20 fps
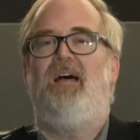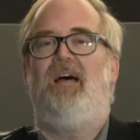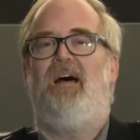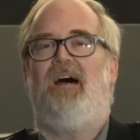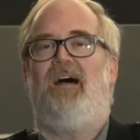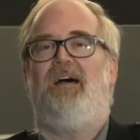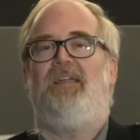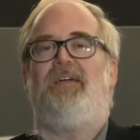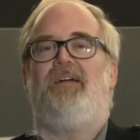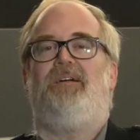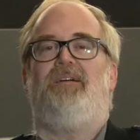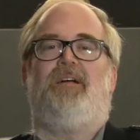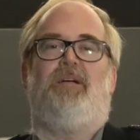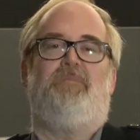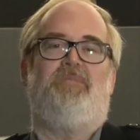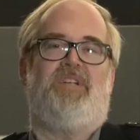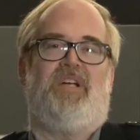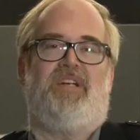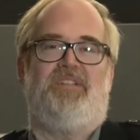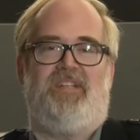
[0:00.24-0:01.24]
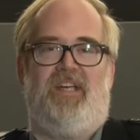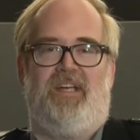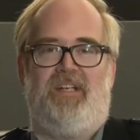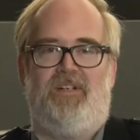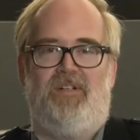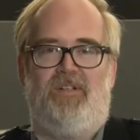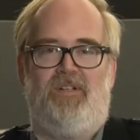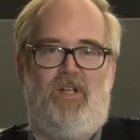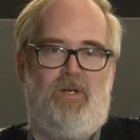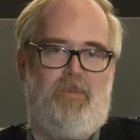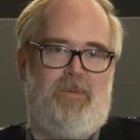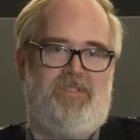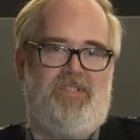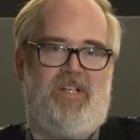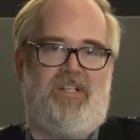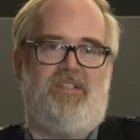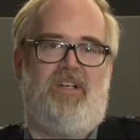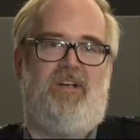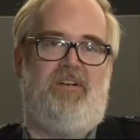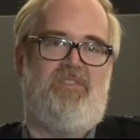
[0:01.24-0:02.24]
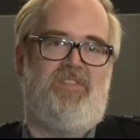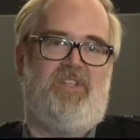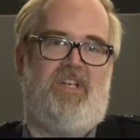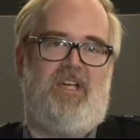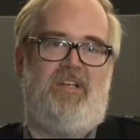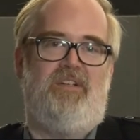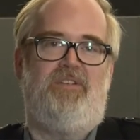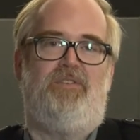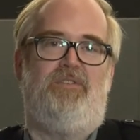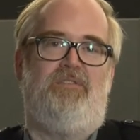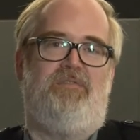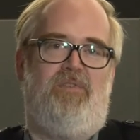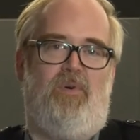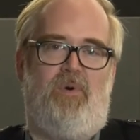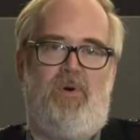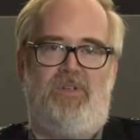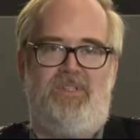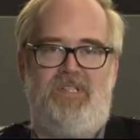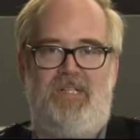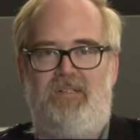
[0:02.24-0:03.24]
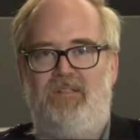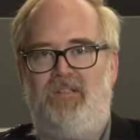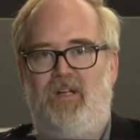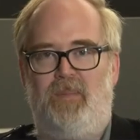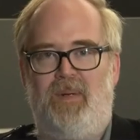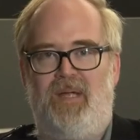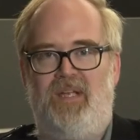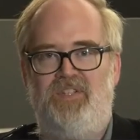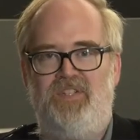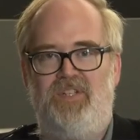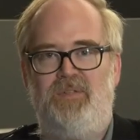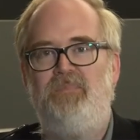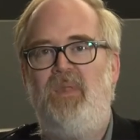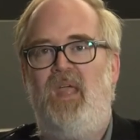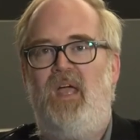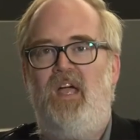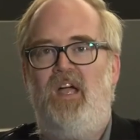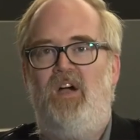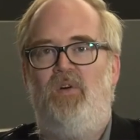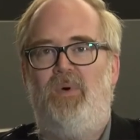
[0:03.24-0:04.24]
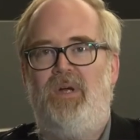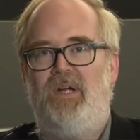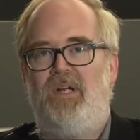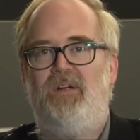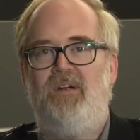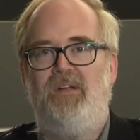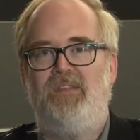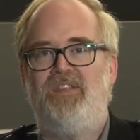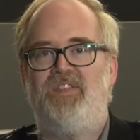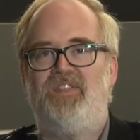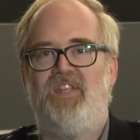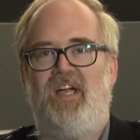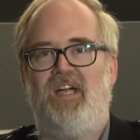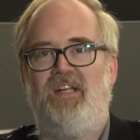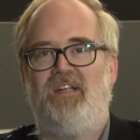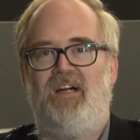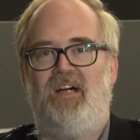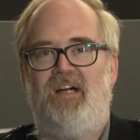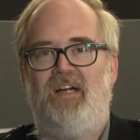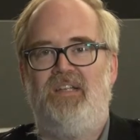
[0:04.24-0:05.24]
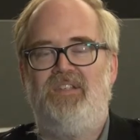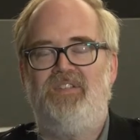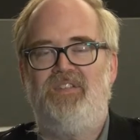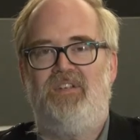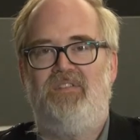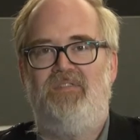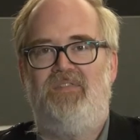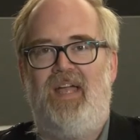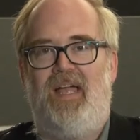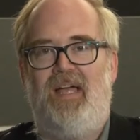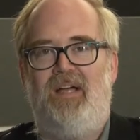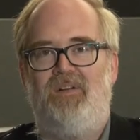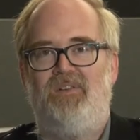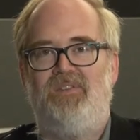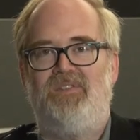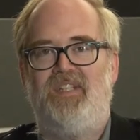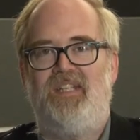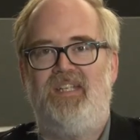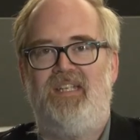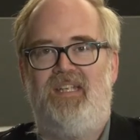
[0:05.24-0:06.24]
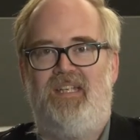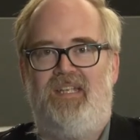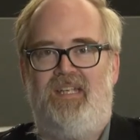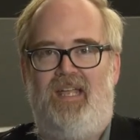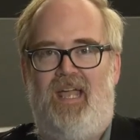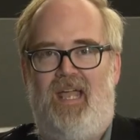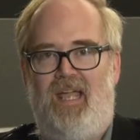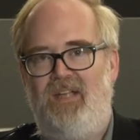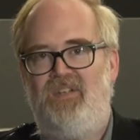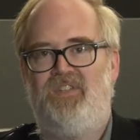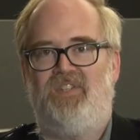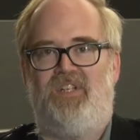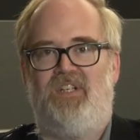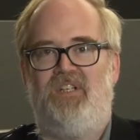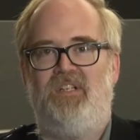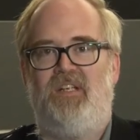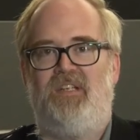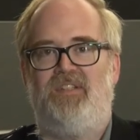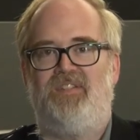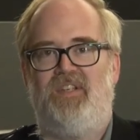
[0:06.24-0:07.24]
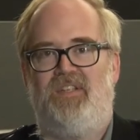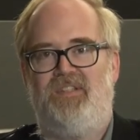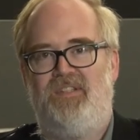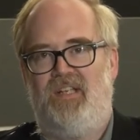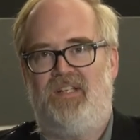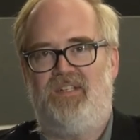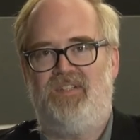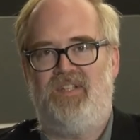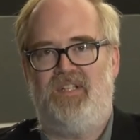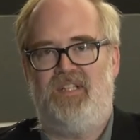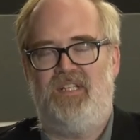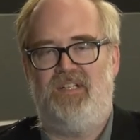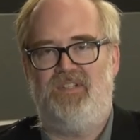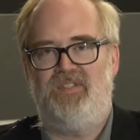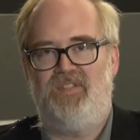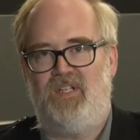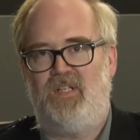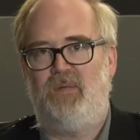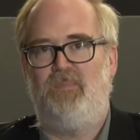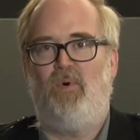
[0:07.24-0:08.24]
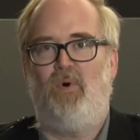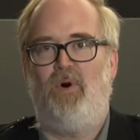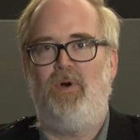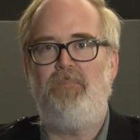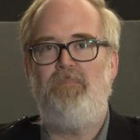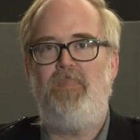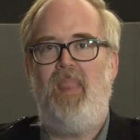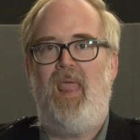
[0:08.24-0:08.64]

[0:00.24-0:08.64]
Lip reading: Hi there, I'm John Tanner, Global Technology Editor for Telecom Asia. We're here on the sidelines of LTE Asia at Suntec City in Singapore.